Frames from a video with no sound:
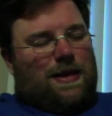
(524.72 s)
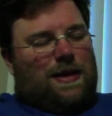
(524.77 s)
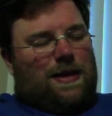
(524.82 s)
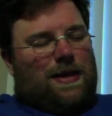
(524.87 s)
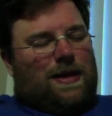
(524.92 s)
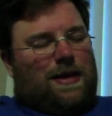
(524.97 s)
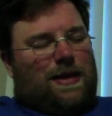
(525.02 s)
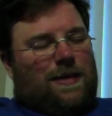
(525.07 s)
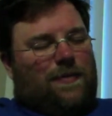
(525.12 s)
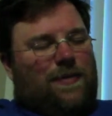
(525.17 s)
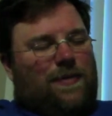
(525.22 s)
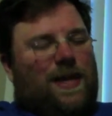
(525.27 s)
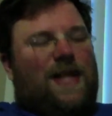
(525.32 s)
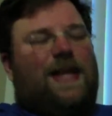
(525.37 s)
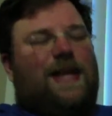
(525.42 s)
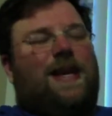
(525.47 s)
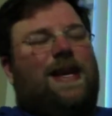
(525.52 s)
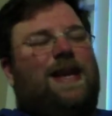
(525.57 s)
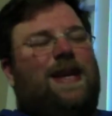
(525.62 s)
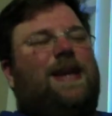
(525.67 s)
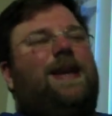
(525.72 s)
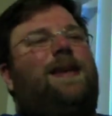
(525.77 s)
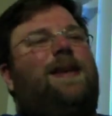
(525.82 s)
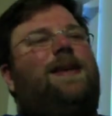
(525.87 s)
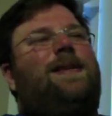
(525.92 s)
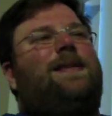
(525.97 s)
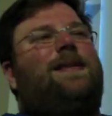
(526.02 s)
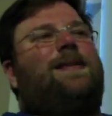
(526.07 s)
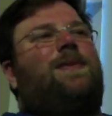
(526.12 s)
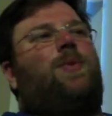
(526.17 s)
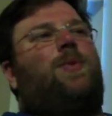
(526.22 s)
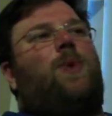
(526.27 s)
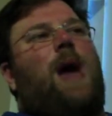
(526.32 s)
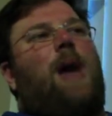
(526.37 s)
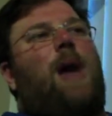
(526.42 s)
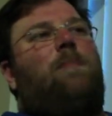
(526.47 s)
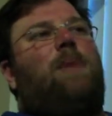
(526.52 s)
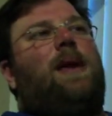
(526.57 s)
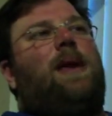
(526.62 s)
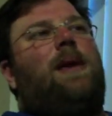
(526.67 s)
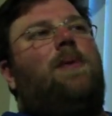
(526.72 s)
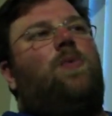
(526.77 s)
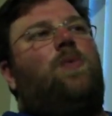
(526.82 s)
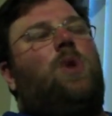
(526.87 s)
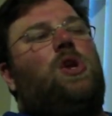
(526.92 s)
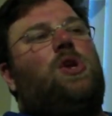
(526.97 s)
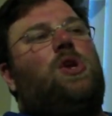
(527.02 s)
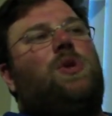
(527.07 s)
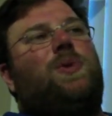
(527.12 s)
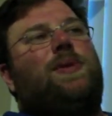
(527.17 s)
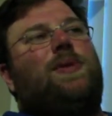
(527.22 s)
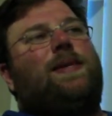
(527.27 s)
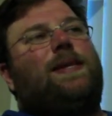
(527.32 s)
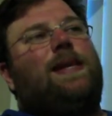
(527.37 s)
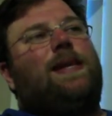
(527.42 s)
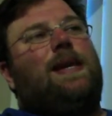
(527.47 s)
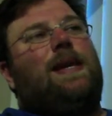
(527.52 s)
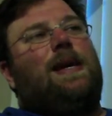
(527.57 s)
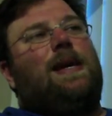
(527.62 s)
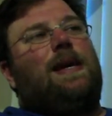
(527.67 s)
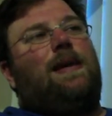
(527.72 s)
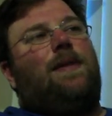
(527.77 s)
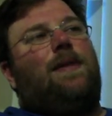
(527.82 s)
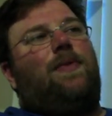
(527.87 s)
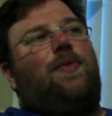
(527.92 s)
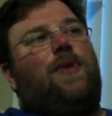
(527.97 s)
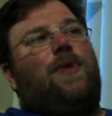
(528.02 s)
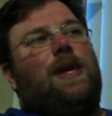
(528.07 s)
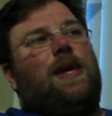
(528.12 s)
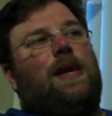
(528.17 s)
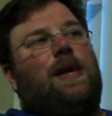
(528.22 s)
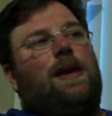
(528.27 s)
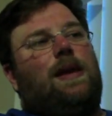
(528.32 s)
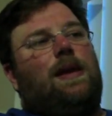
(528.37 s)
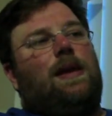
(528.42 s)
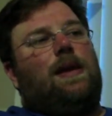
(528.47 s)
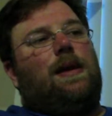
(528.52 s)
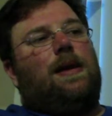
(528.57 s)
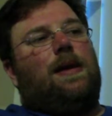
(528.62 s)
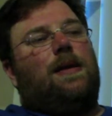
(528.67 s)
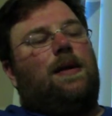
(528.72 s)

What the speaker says: it really is crappy when you see the